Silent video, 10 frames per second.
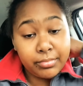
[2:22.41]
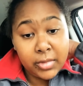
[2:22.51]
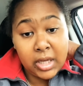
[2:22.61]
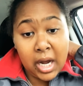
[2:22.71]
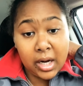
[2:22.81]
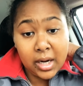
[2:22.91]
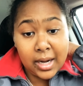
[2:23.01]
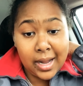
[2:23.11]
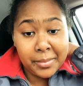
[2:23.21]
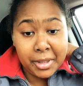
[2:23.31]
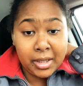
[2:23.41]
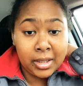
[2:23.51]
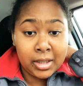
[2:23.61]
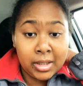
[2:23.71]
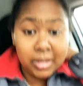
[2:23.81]
y'all can comment
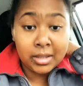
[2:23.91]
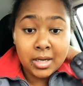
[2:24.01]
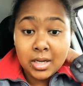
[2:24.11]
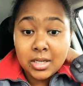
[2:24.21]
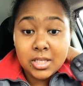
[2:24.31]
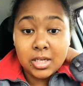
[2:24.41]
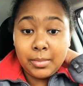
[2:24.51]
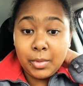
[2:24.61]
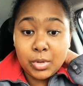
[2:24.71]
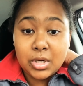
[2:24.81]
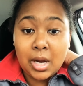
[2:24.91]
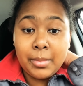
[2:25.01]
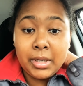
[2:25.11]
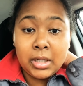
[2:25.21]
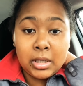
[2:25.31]
and tell me what y'all
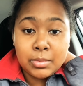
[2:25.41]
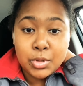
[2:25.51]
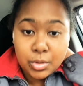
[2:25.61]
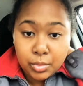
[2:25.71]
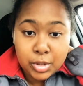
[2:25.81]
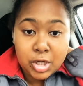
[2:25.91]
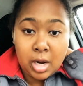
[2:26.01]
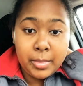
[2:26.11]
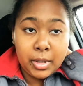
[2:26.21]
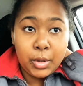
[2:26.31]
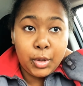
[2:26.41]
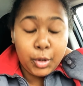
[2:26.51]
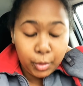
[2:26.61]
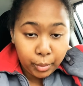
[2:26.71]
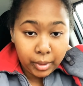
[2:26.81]
been up to, what y'all been
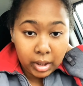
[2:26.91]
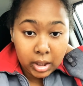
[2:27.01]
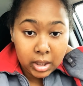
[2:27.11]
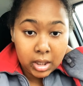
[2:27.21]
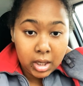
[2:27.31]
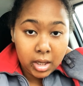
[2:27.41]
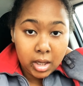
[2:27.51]
doing.